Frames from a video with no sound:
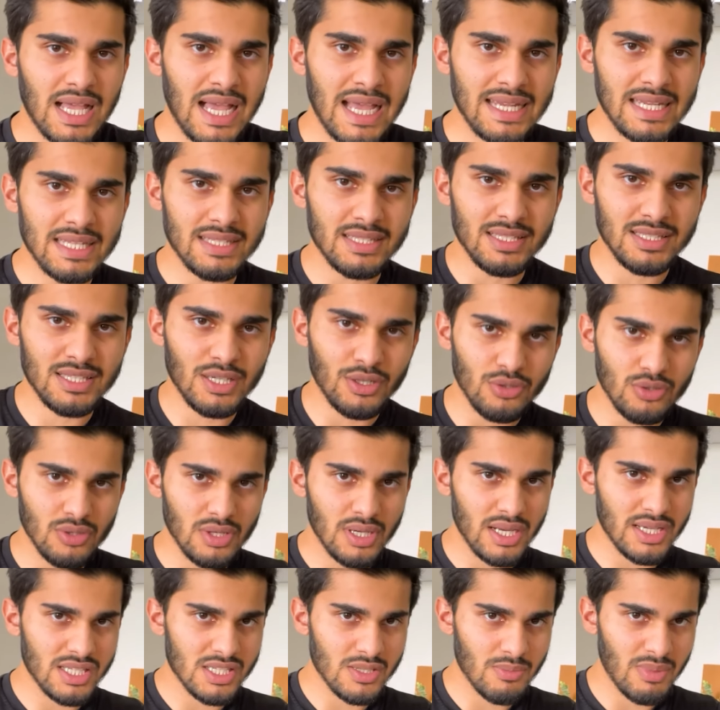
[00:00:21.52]
I need to tell you
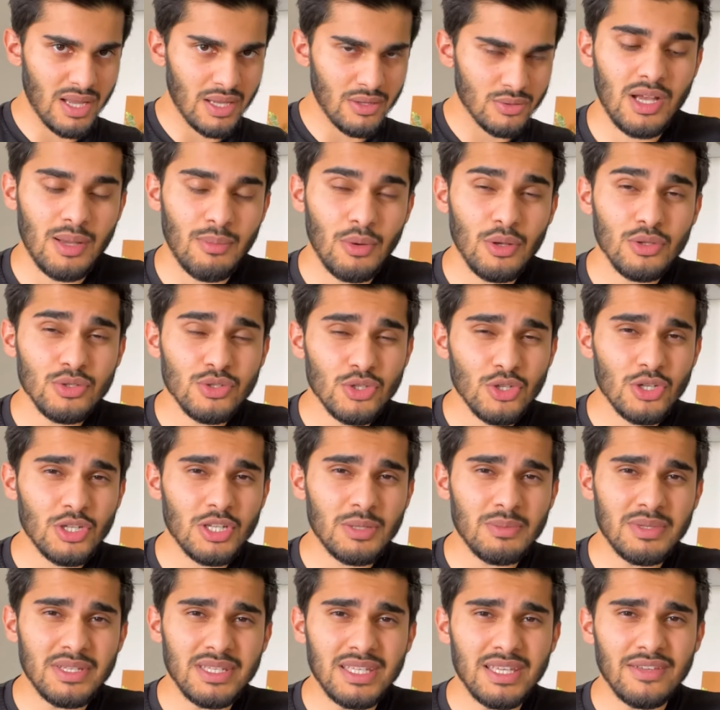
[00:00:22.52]
guys about. I'm also going
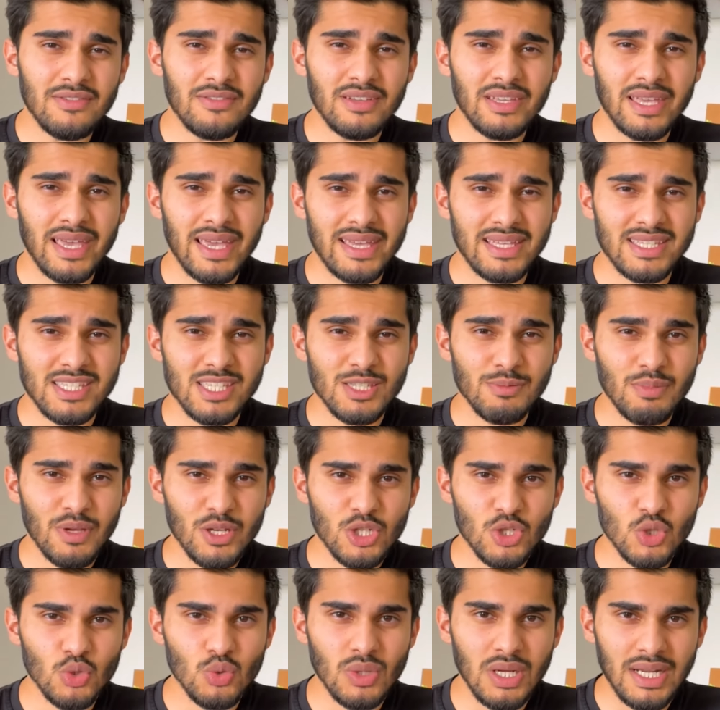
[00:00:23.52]
to be giving a
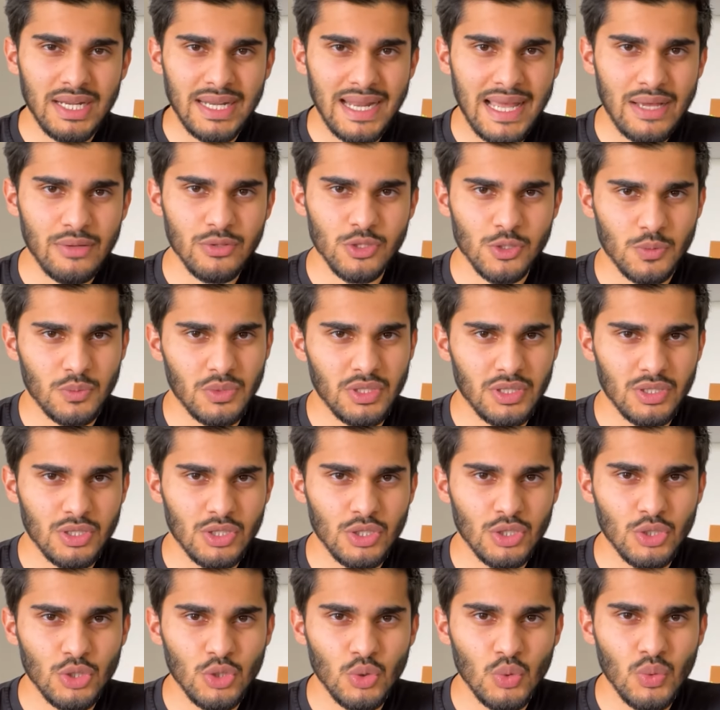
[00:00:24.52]
special announcement to
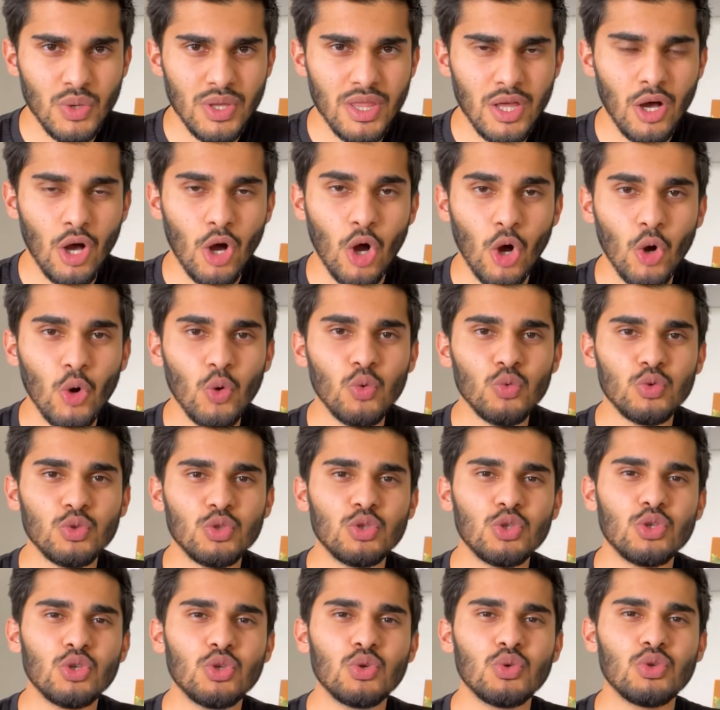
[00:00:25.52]
do with a whole
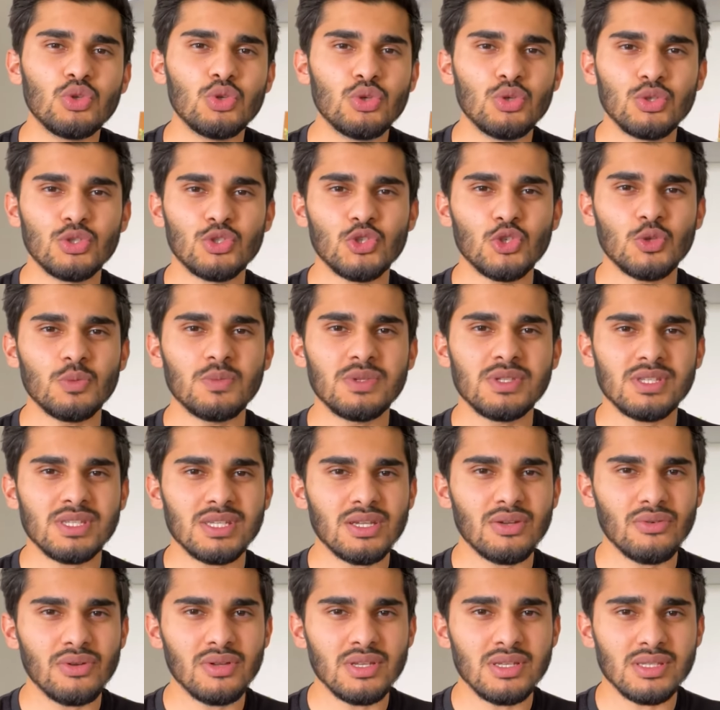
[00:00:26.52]
new YouTube
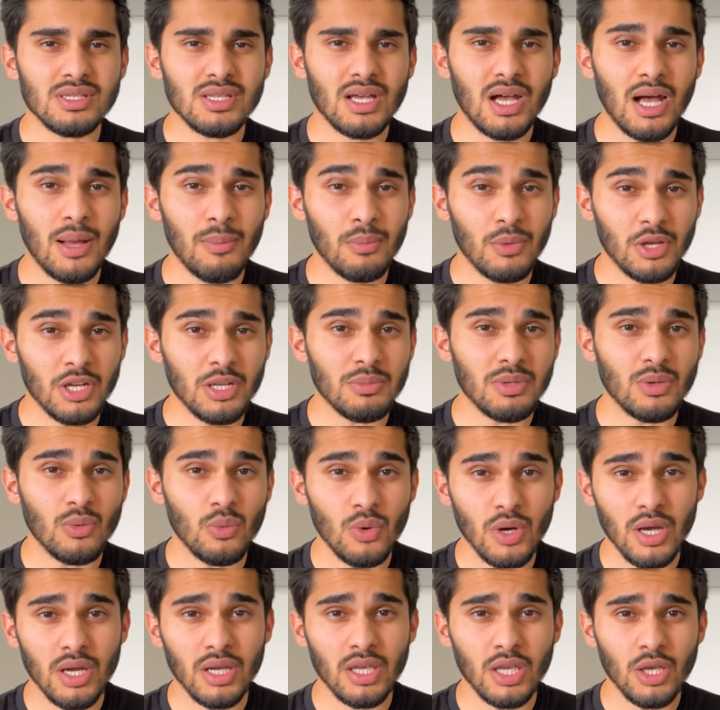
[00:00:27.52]
series I'm going to be
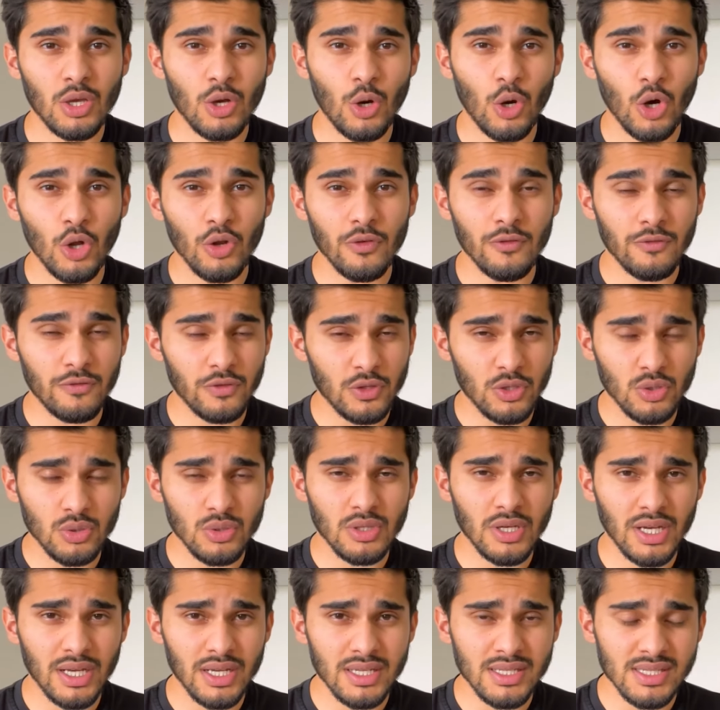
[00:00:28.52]
working on for you
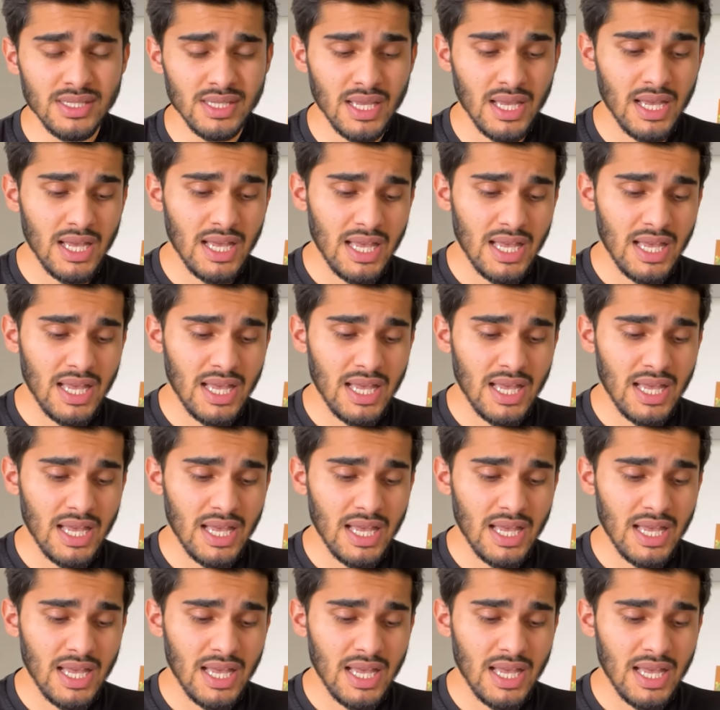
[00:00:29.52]
guys.